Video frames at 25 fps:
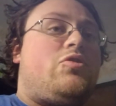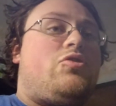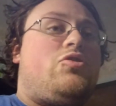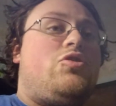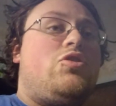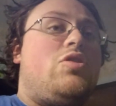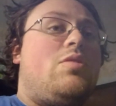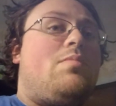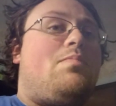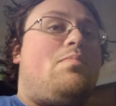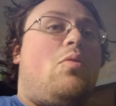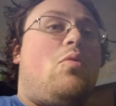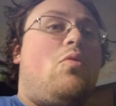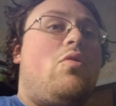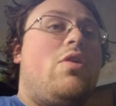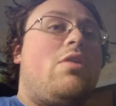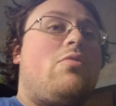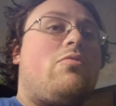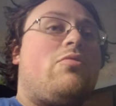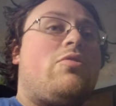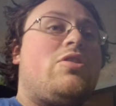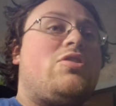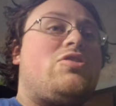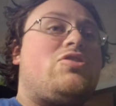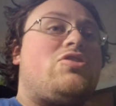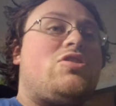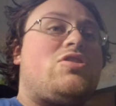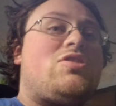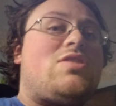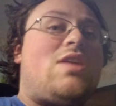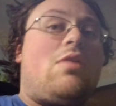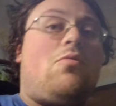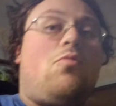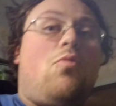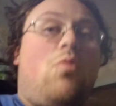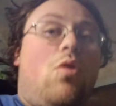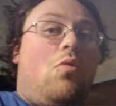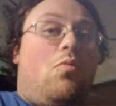To the point where it's just
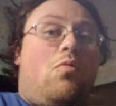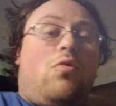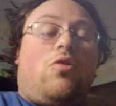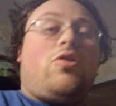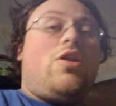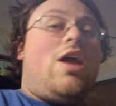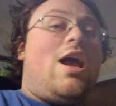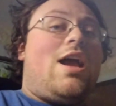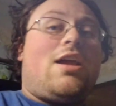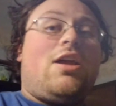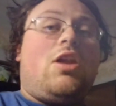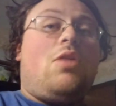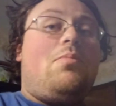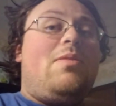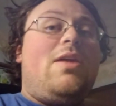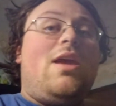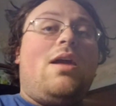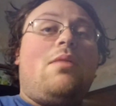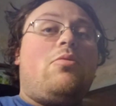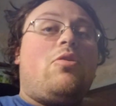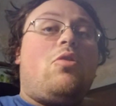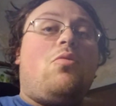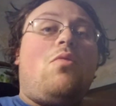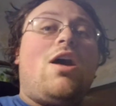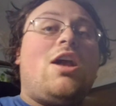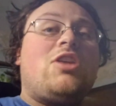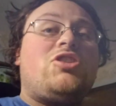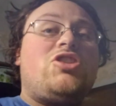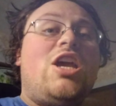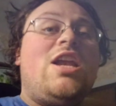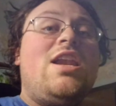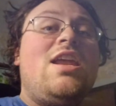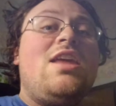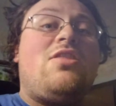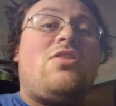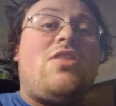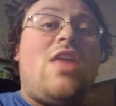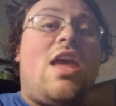like, well, we're not going to be able to watch
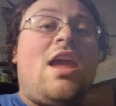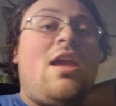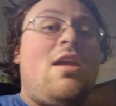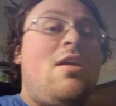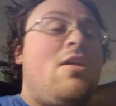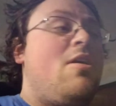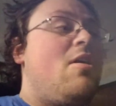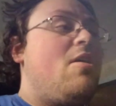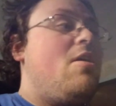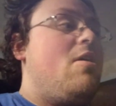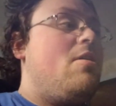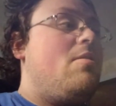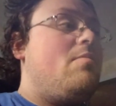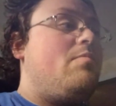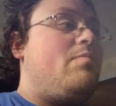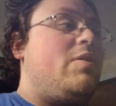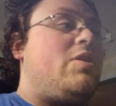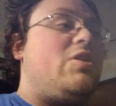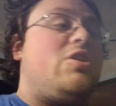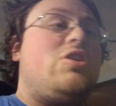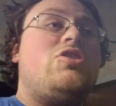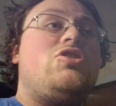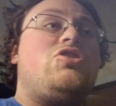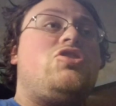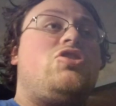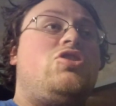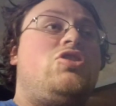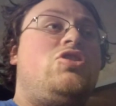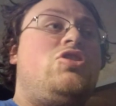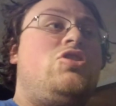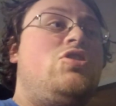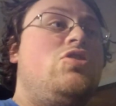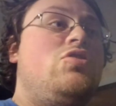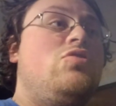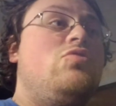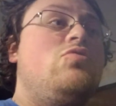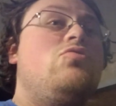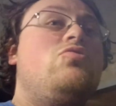anything because
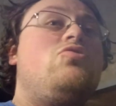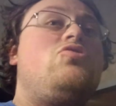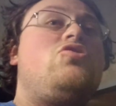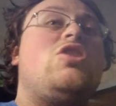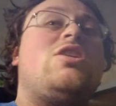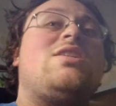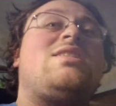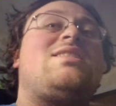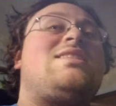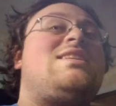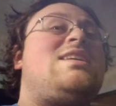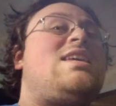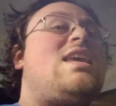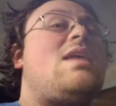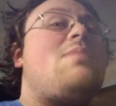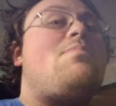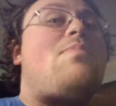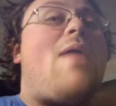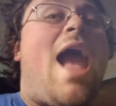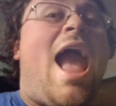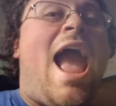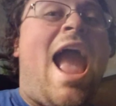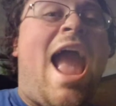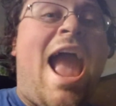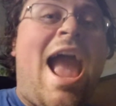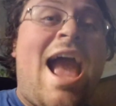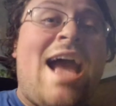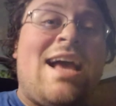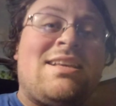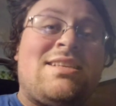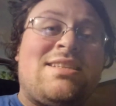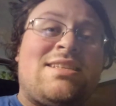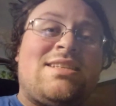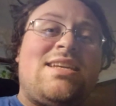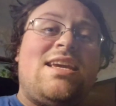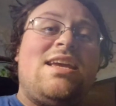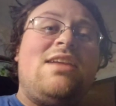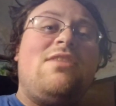you just keep
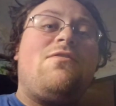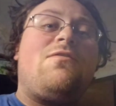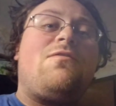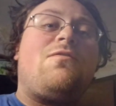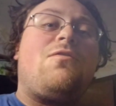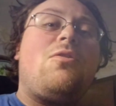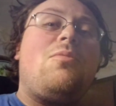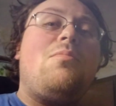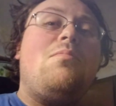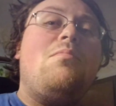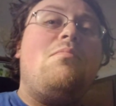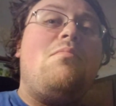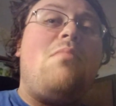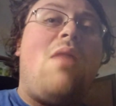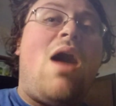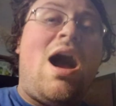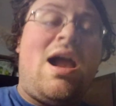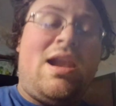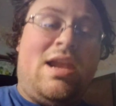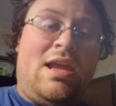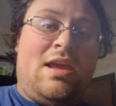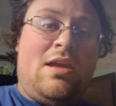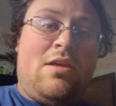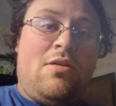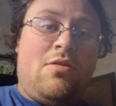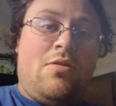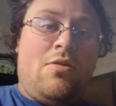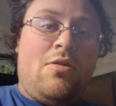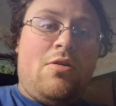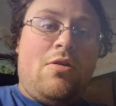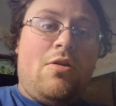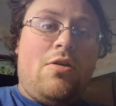asking for money.